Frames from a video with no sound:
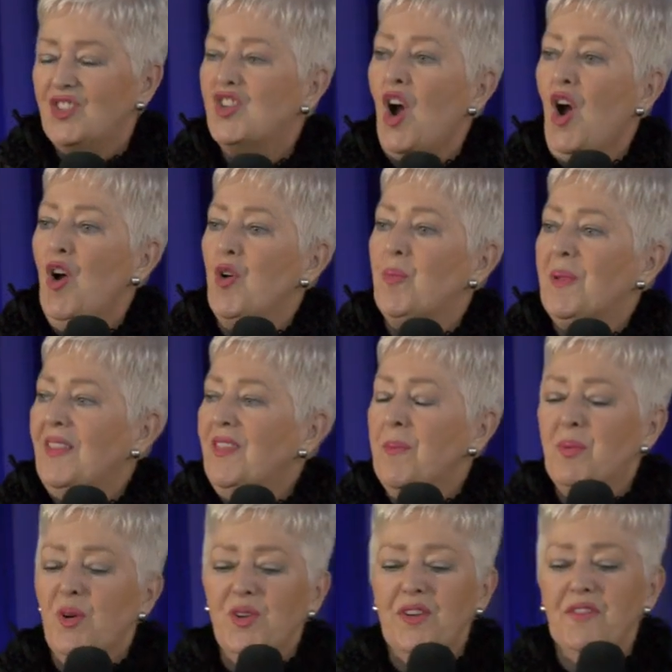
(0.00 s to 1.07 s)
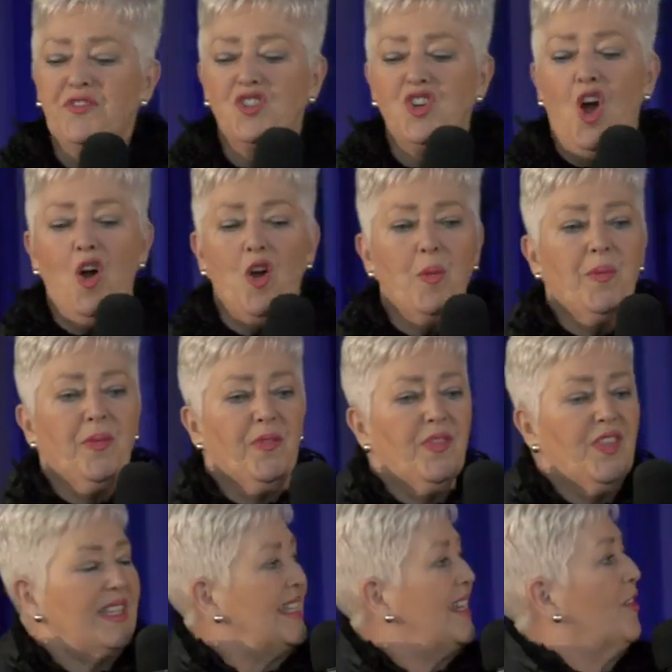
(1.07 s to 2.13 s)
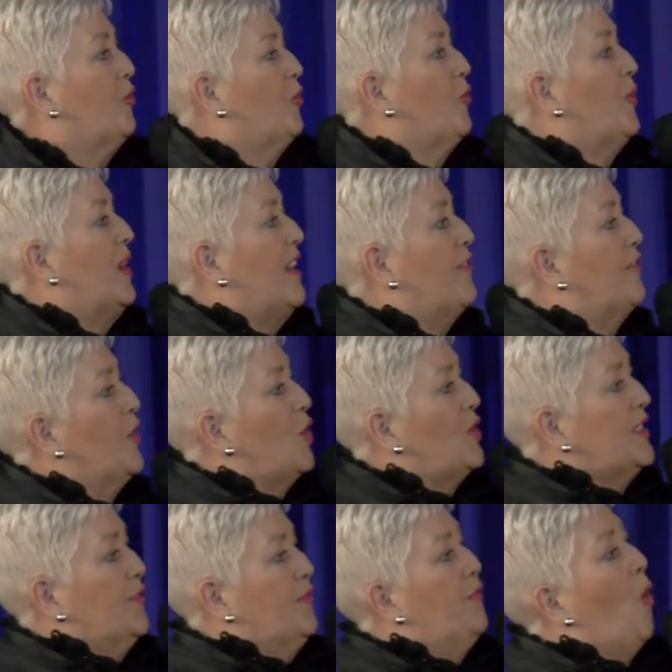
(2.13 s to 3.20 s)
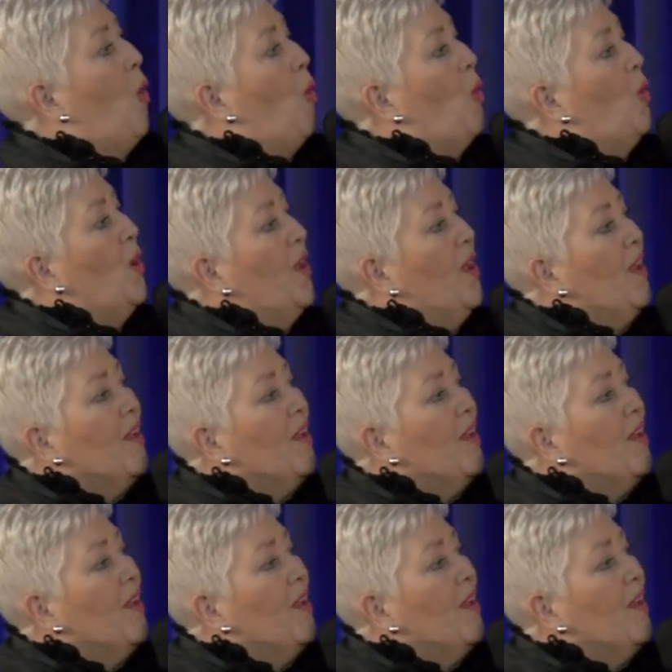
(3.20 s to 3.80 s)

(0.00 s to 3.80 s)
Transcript: Job, in the book of Job 33, verse 4,